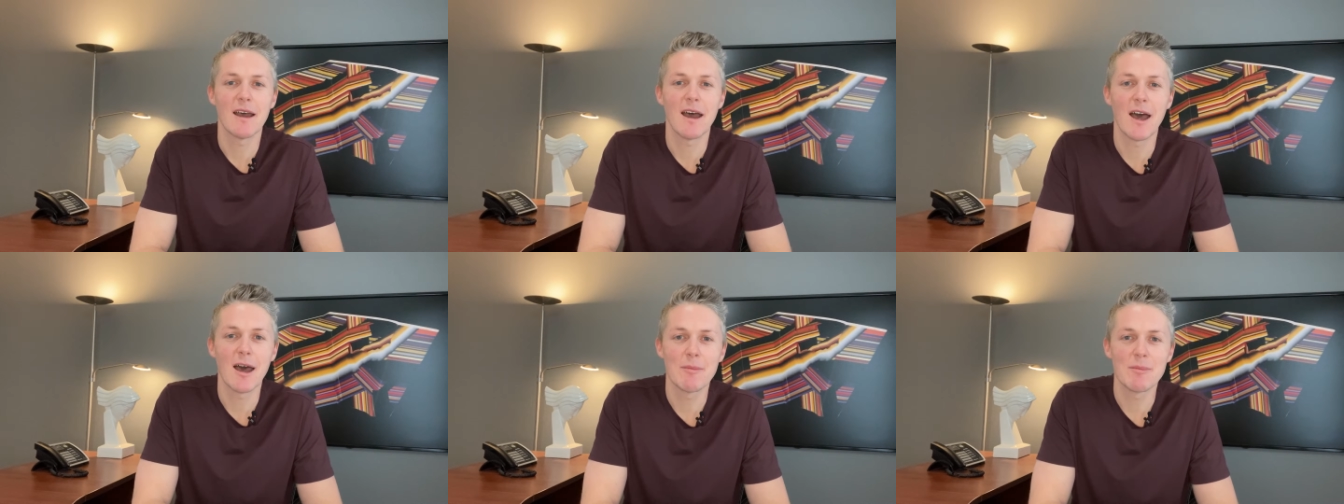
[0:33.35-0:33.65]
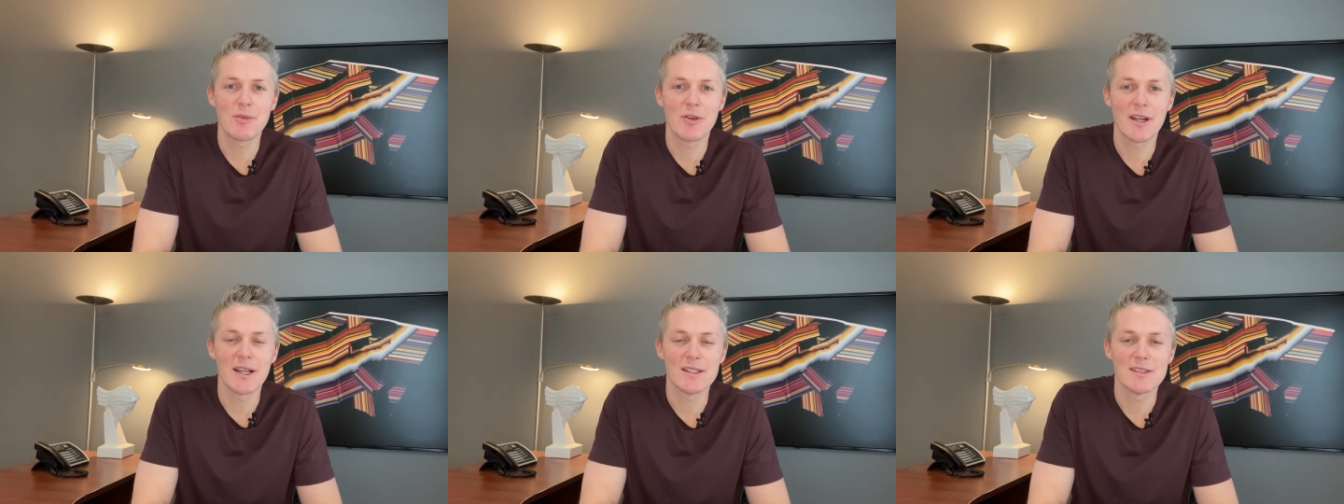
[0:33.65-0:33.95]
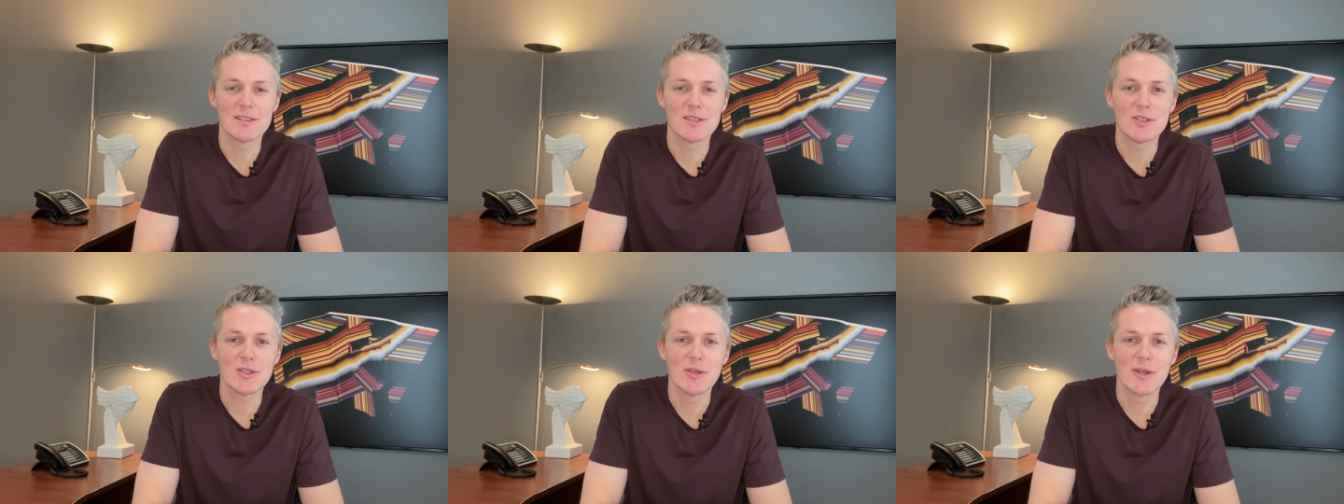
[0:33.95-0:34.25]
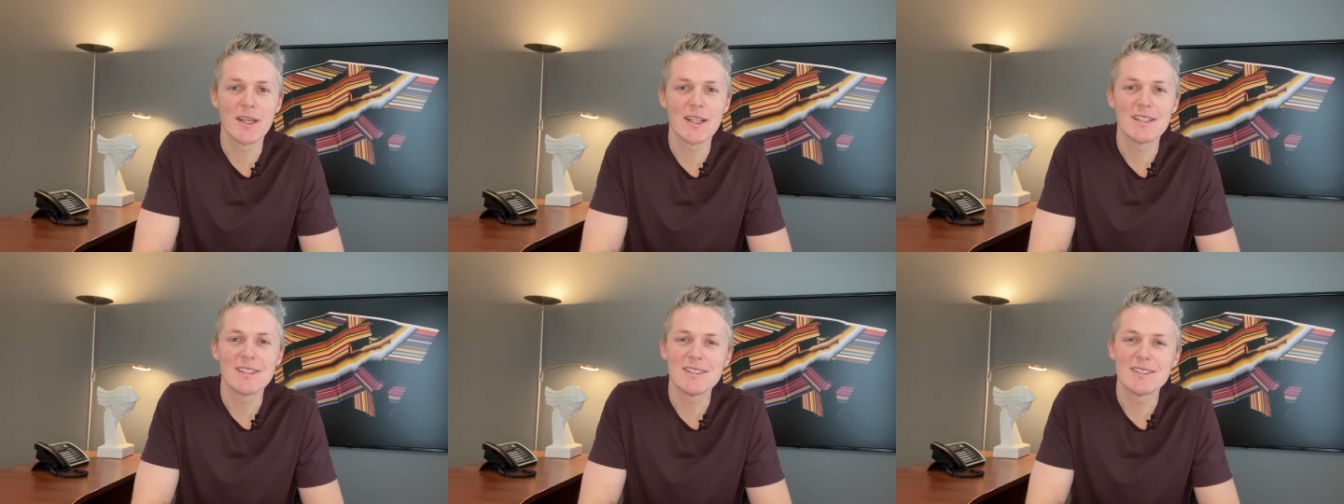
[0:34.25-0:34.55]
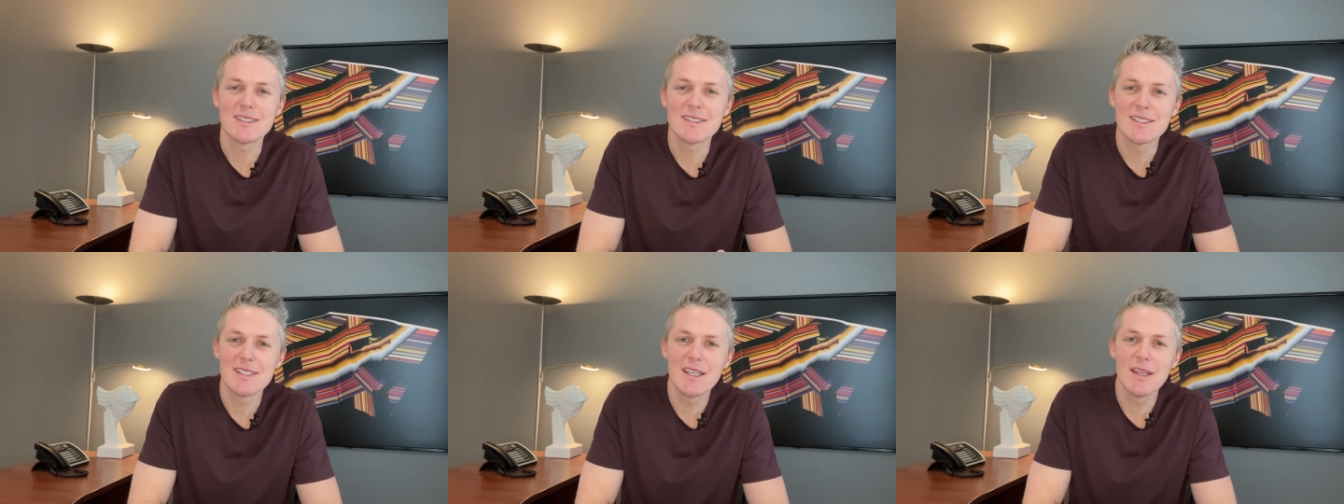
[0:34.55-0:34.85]
upgrades to it to
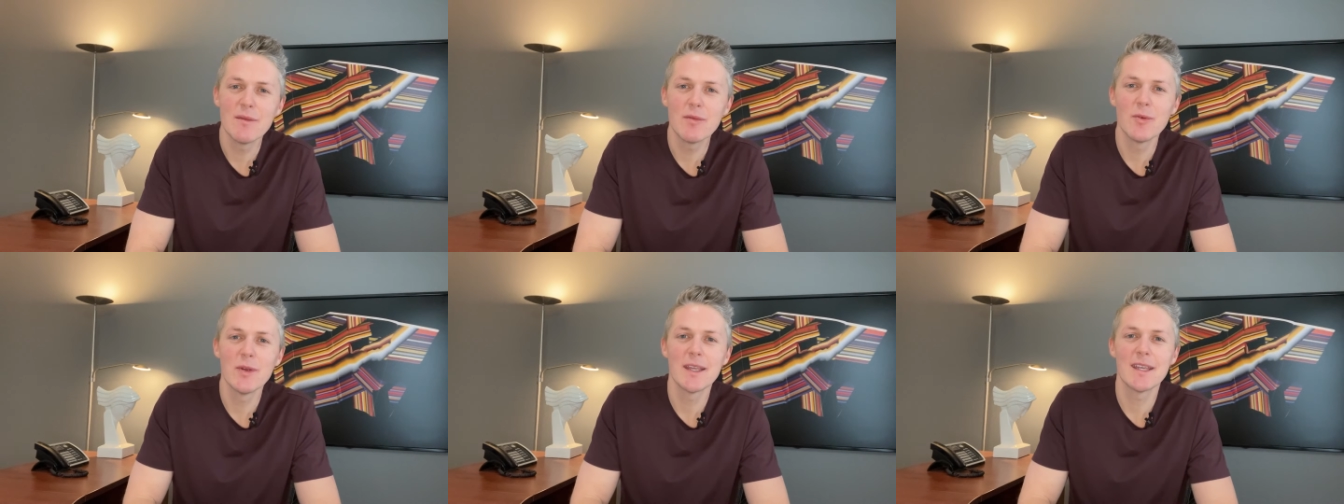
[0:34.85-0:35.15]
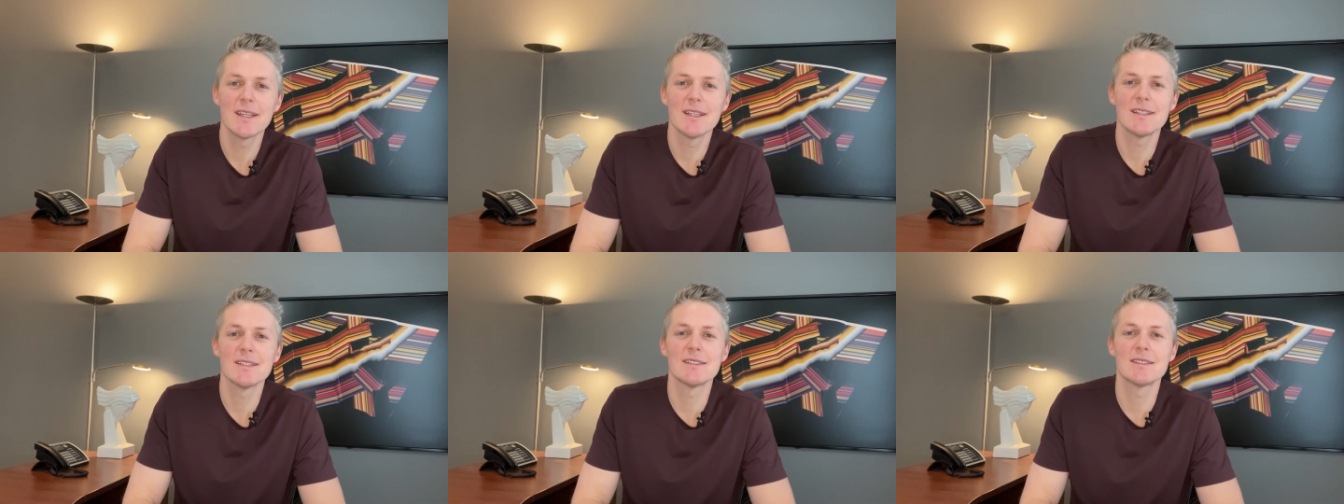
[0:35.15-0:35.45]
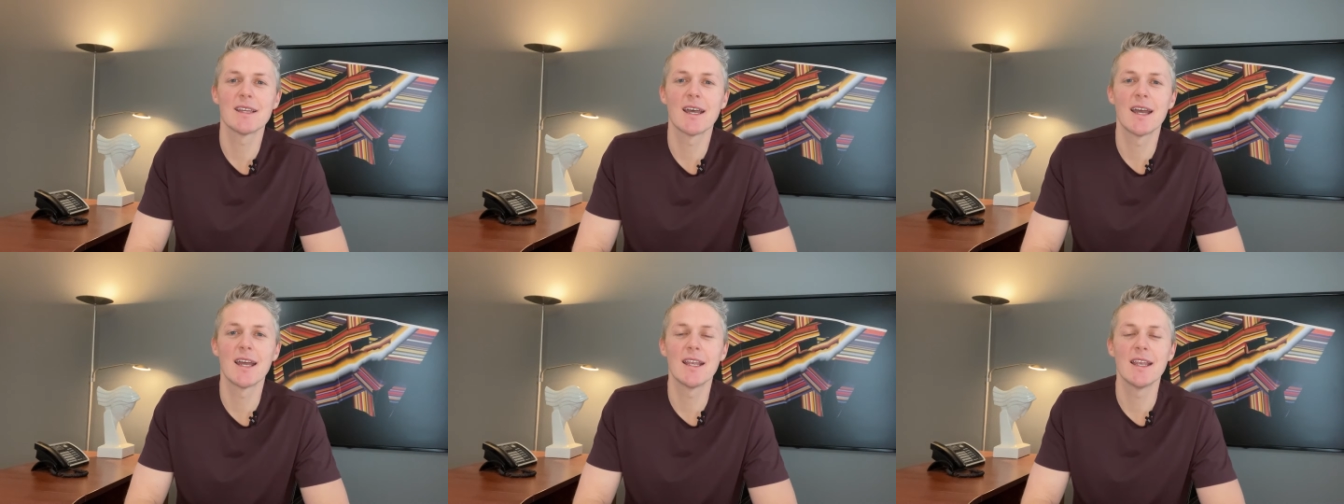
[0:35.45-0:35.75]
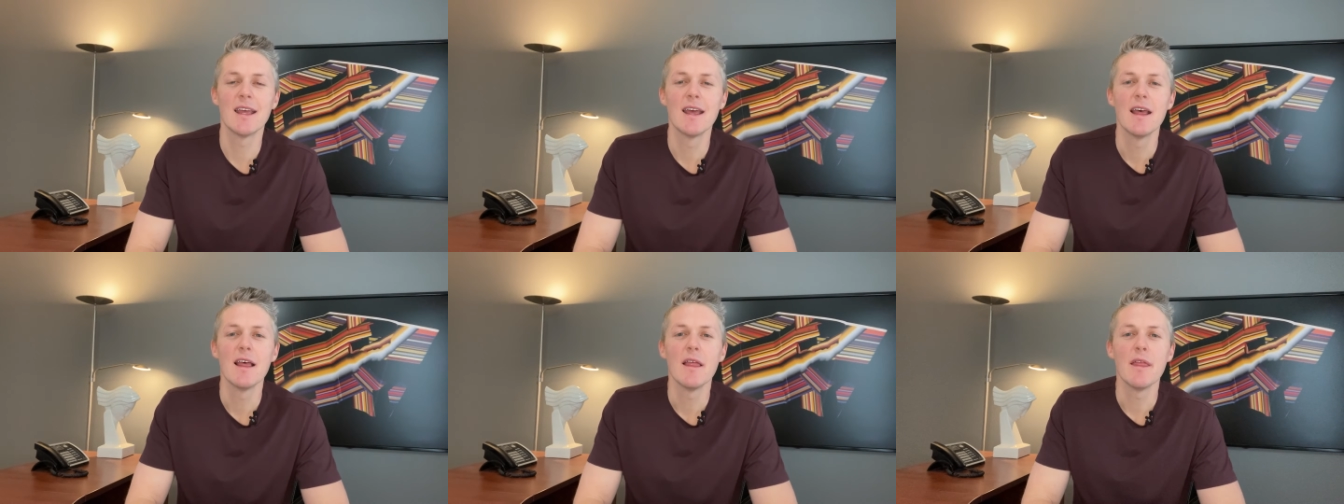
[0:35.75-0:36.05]
see if we can design